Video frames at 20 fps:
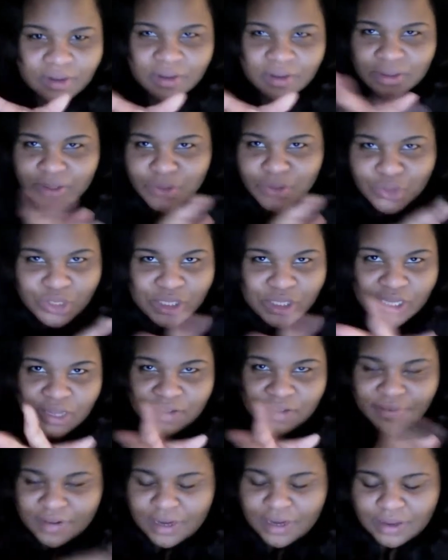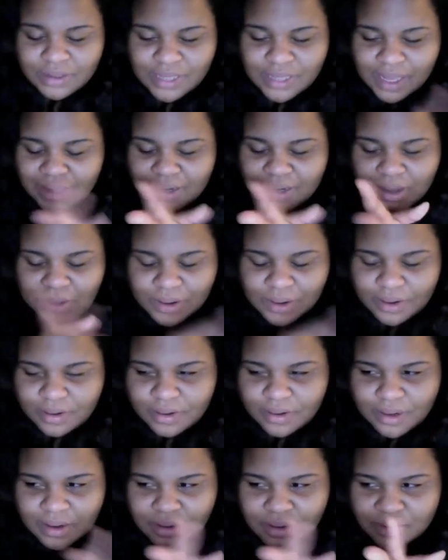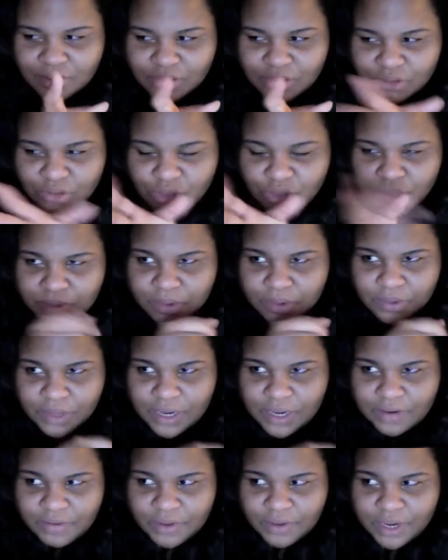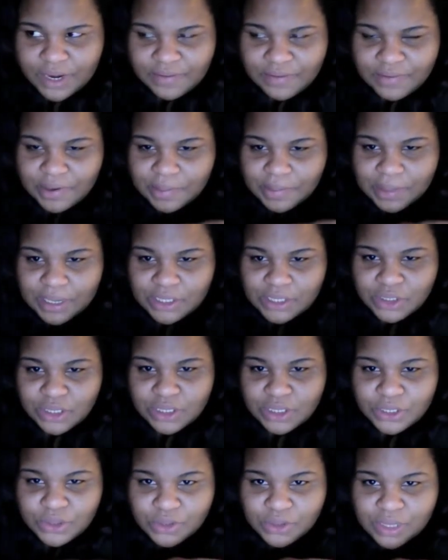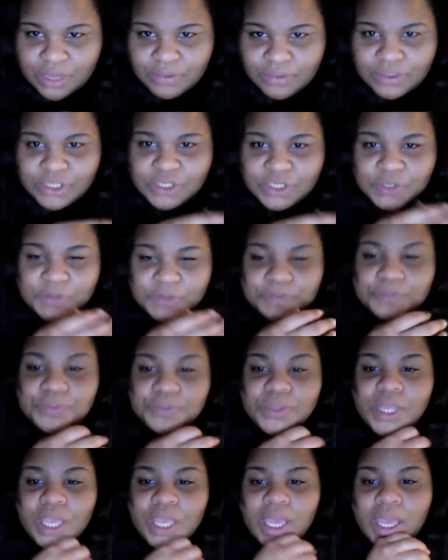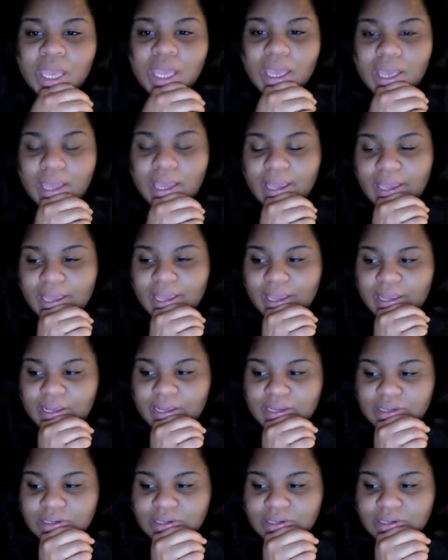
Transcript: do stuff. And I was like, no, you tripping, whatever. I'm not trying to do that with you. And